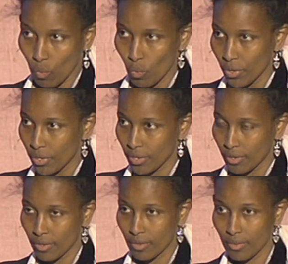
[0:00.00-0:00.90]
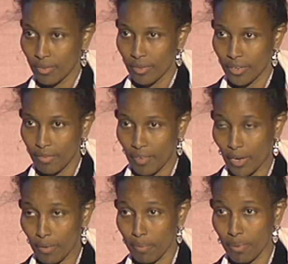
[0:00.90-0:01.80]
would
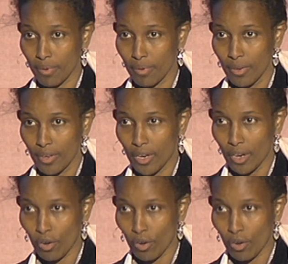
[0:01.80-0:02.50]
develop a